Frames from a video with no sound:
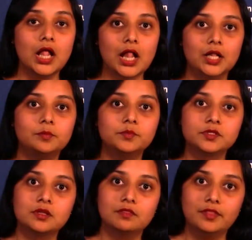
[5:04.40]

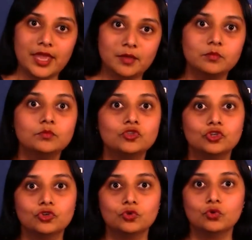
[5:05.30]
helps them
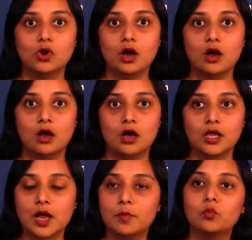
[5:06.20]
to
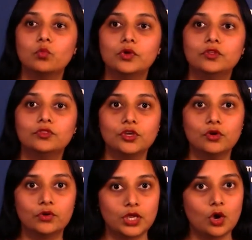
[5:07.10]
come up with a
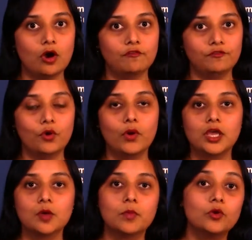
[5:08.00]
theory of
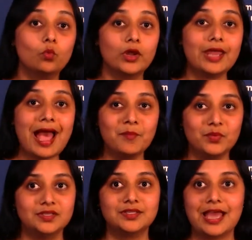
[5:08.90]
knowing about what
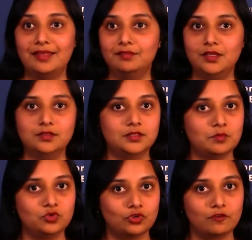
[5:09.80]
happened at the
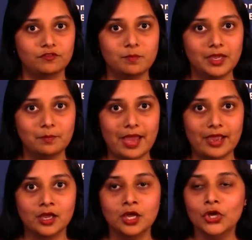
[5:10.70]
inception of the Big
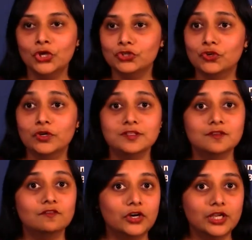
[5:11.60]
Bang. So
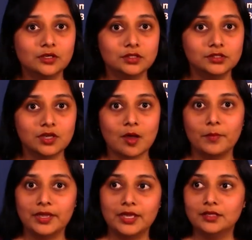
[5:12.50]
it's a very cool
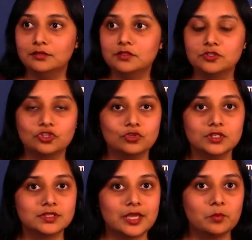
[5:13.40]
topic, and
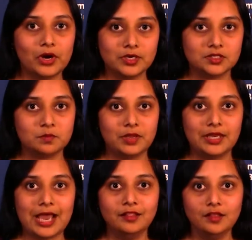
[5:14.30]
students that
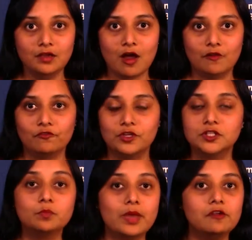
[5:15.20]
participate at the
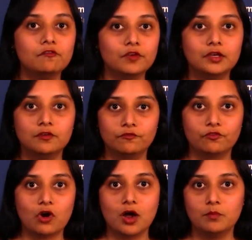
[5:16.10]
conference benefit
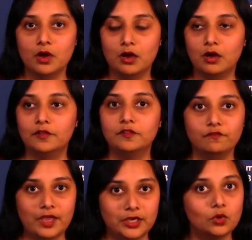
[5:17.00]
from
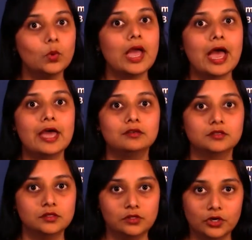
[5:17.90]
the venue
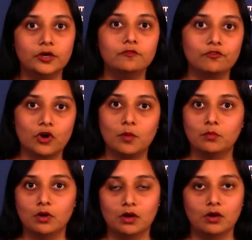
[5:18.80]
and learn
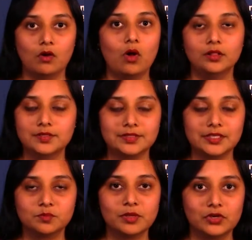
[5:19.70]
from all this
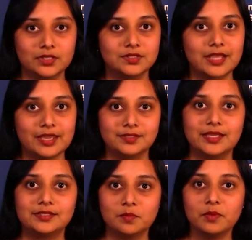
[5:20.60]
experience that
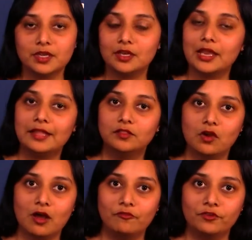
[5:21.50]
is exhibited at the
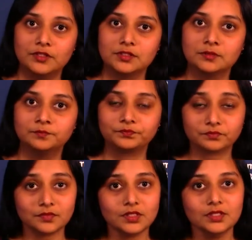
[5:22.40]
conference.
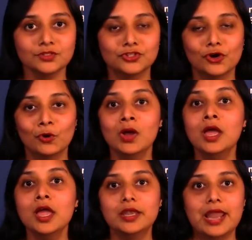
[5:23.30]
So
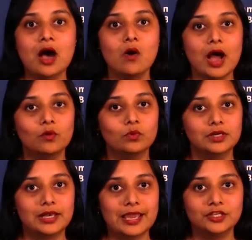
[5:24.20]
now I
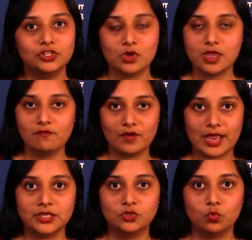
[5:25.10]
would like to
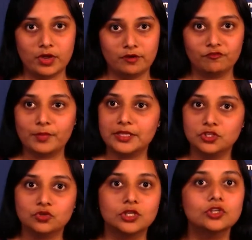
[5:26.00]
invite one of my
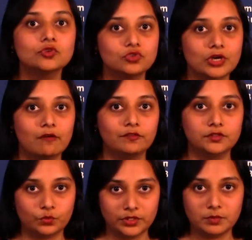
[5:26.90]
students who
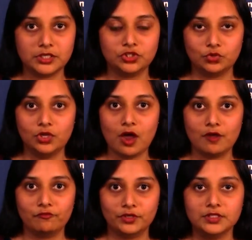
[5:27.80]
traveled with me to the
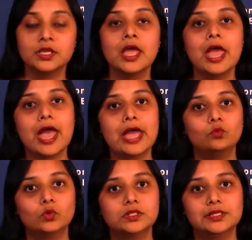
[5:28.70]
conference
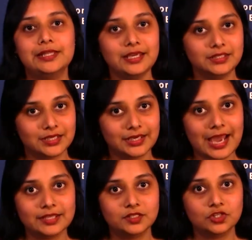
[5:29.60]
and was selected
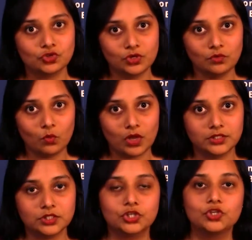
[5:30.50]
as a student
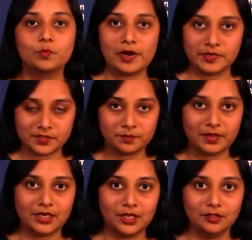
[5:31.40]
volunteer to
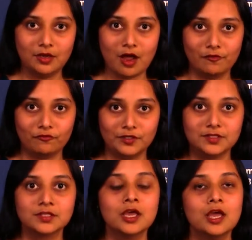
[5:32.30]
participate in the
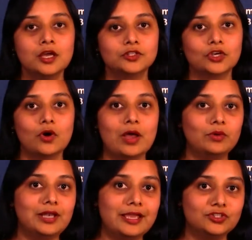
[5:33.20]
conference. So I
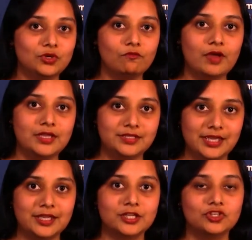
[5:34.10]
would like to invite
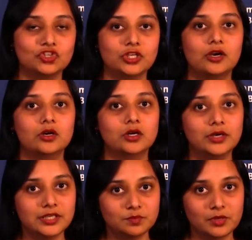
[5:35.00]
Dana to share
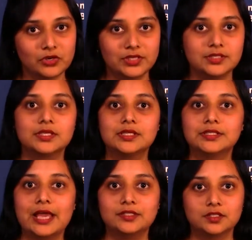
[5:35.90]
her
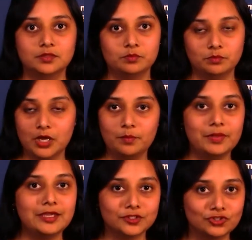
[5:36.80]
experiences as
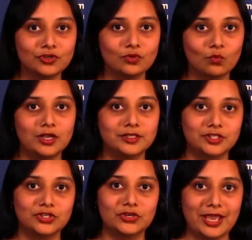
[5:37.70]
being a student
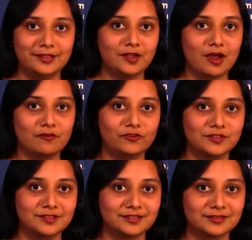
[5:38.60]
volunteer at the
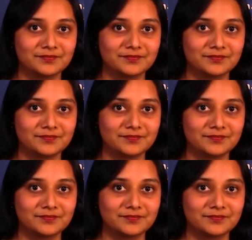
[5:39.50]
conference.